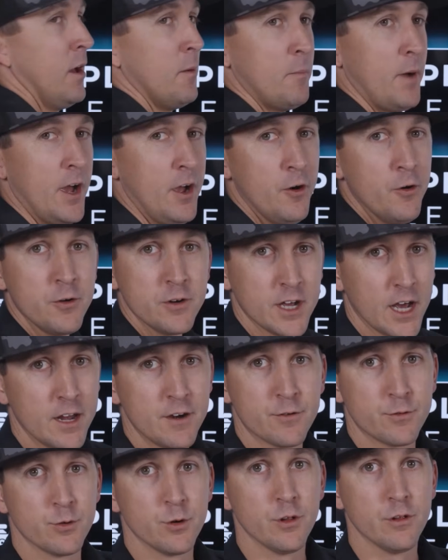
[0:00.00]
my own kind
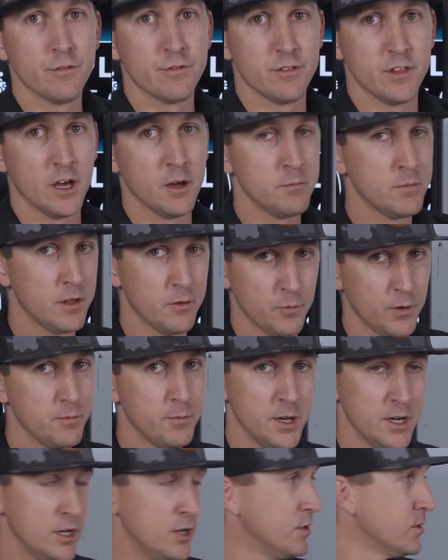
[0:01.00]
of rule of thumb that we've
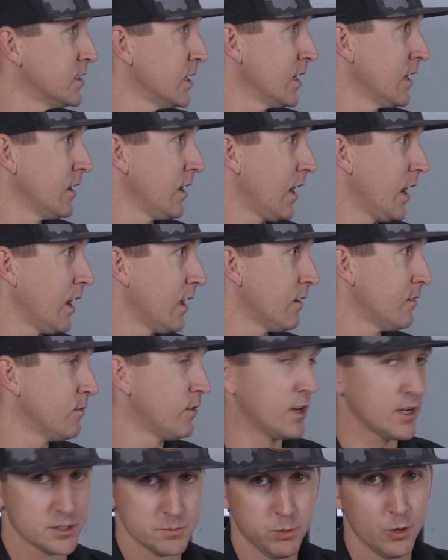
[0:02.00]
been using at
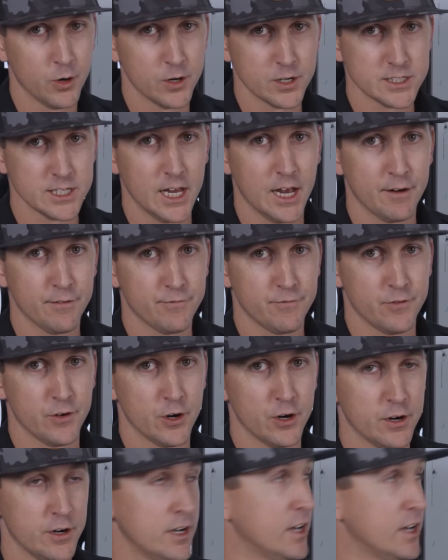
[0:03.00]
Explorist Life for